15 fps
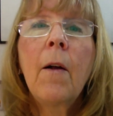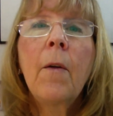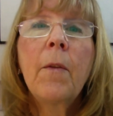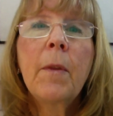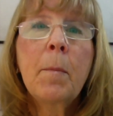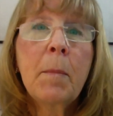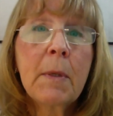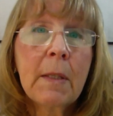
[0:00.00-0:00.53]

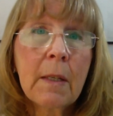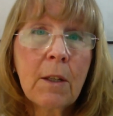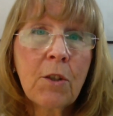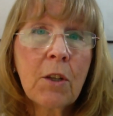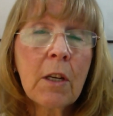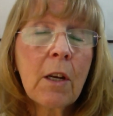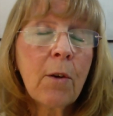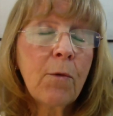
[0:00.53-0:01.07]
The
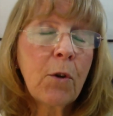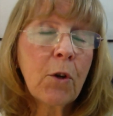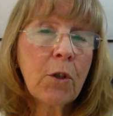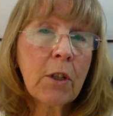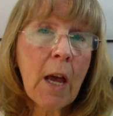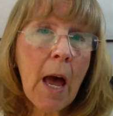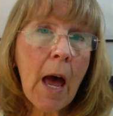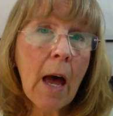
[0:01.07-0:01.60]
position of your
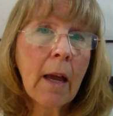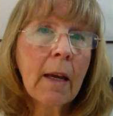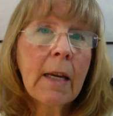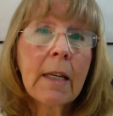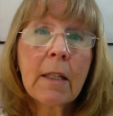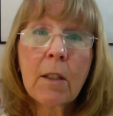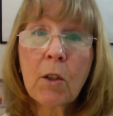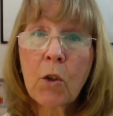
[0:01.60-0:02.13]
tongue
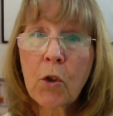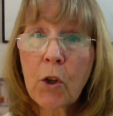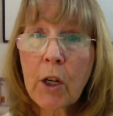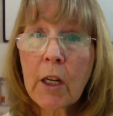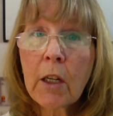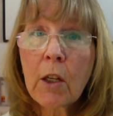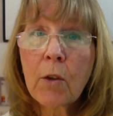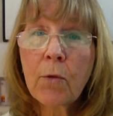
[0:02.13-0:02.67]
is
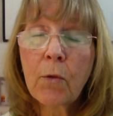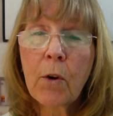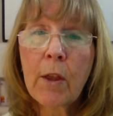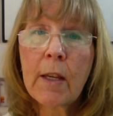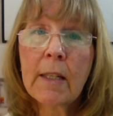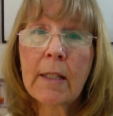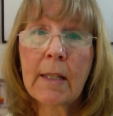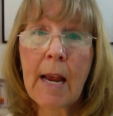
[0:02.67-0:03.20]
critical for
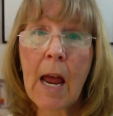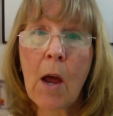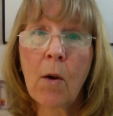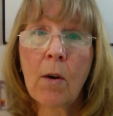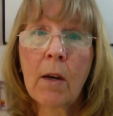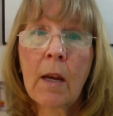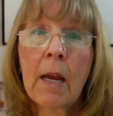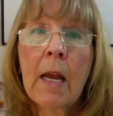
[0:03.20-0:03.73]
this
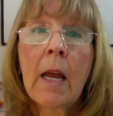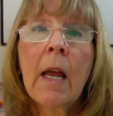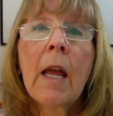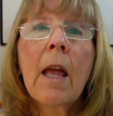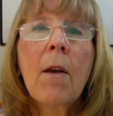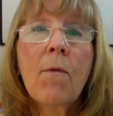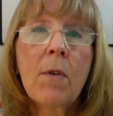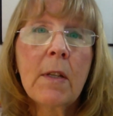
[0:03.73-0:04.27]
sound.
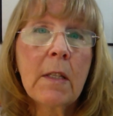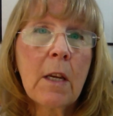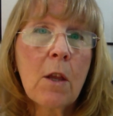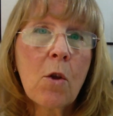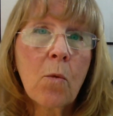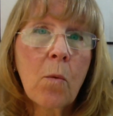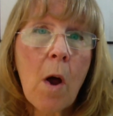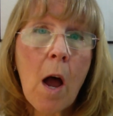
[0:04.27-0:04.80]
If it's in
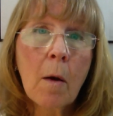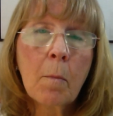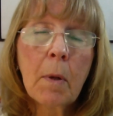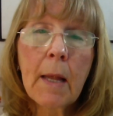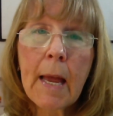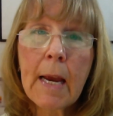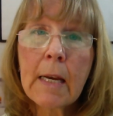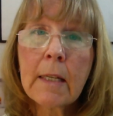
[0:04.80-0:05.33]
the wrong
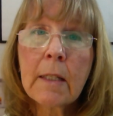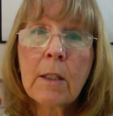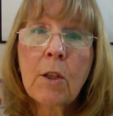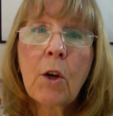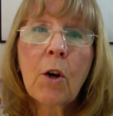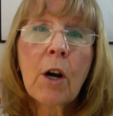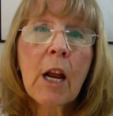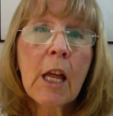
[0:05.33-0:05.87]
place,
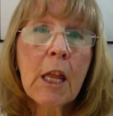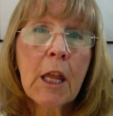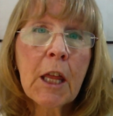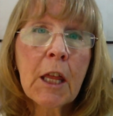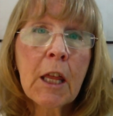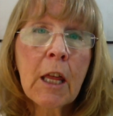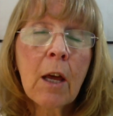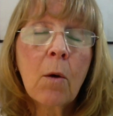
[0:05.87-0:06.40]
your
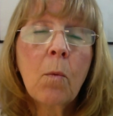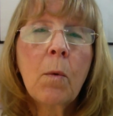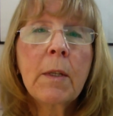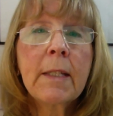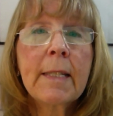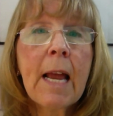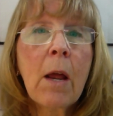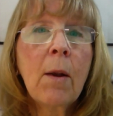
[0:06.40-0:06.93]
th will
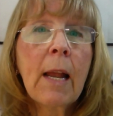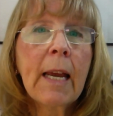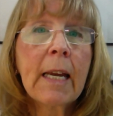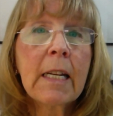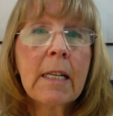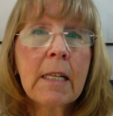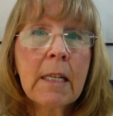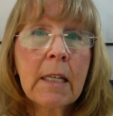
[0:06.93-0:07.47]
sound like
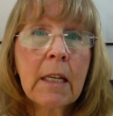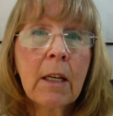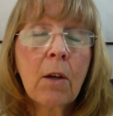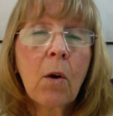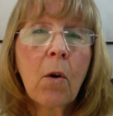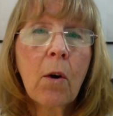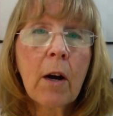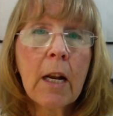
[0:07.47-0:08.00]
a t
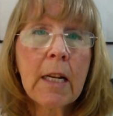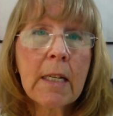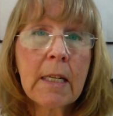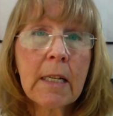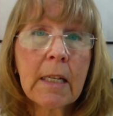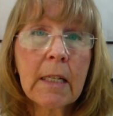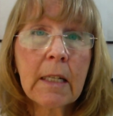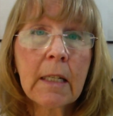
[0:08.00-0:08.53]
or a
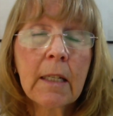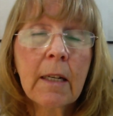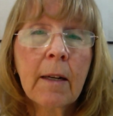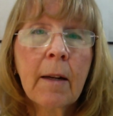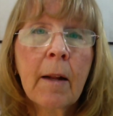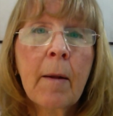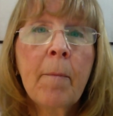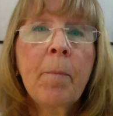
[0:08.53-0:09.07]
d.
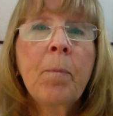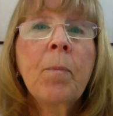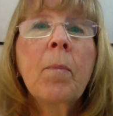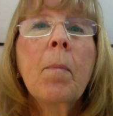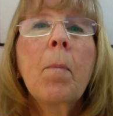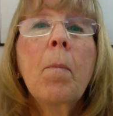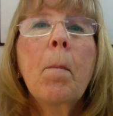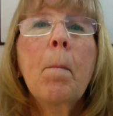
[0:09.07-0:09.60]

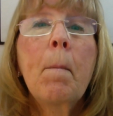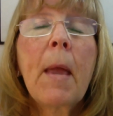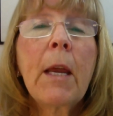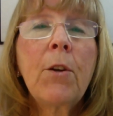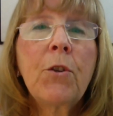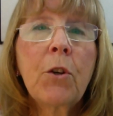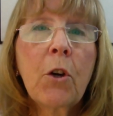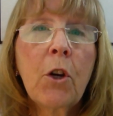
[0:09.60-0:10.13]
Make
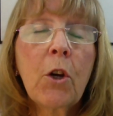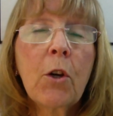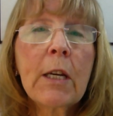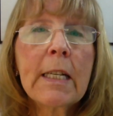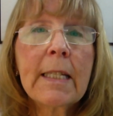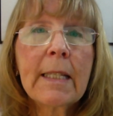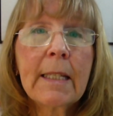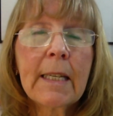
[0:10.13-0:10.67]
sure you
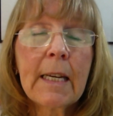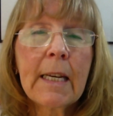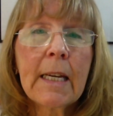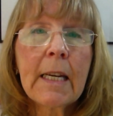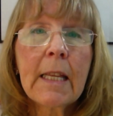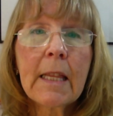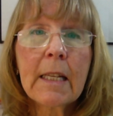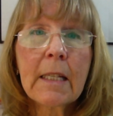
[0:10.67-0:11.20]
can
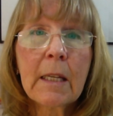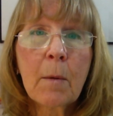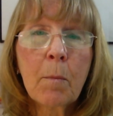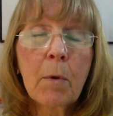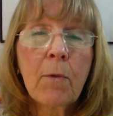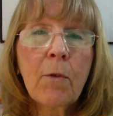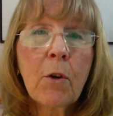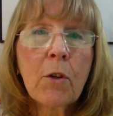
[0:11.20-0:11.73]
see the tip
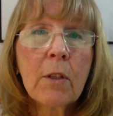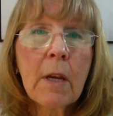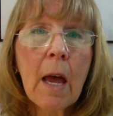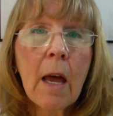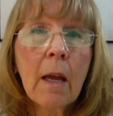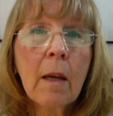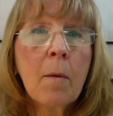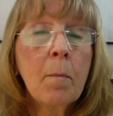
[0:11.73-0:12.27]
of your
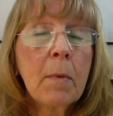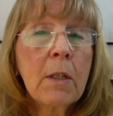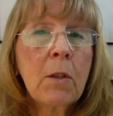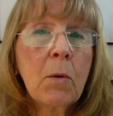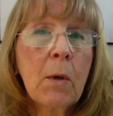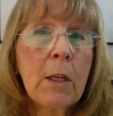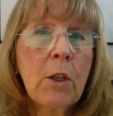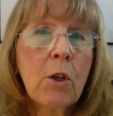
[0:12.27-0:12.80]
tongue
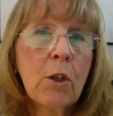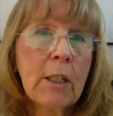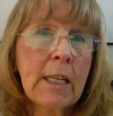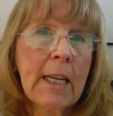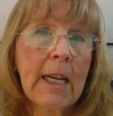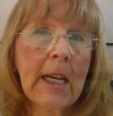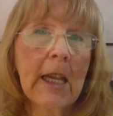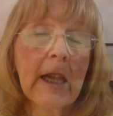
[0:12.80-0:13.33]
between your
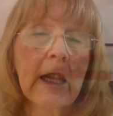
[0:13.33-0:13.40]
teeth.